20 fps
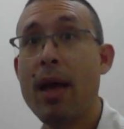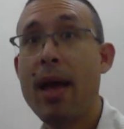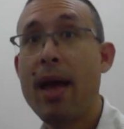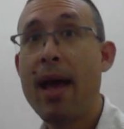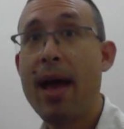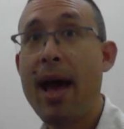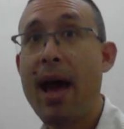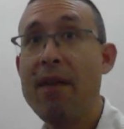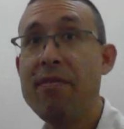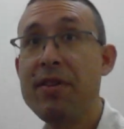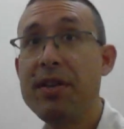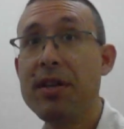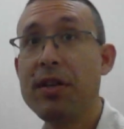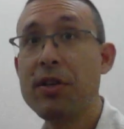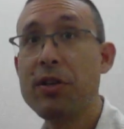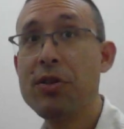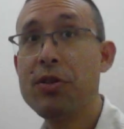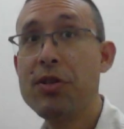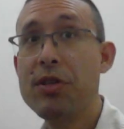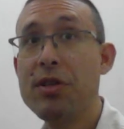Having a
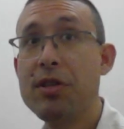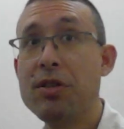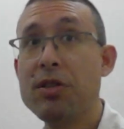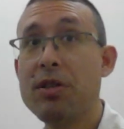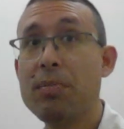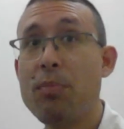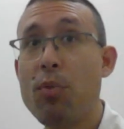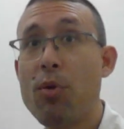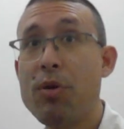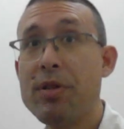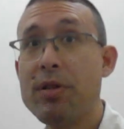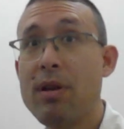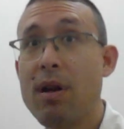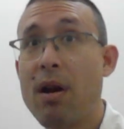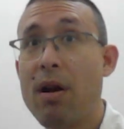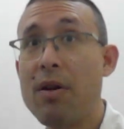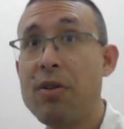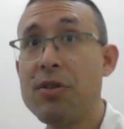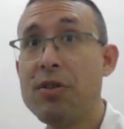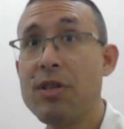good supported
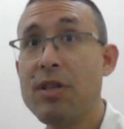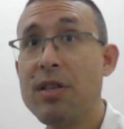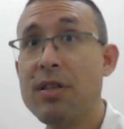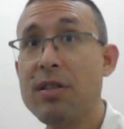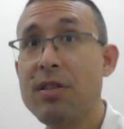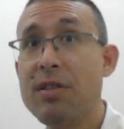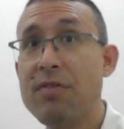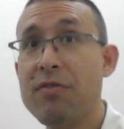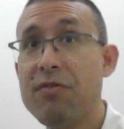arch is the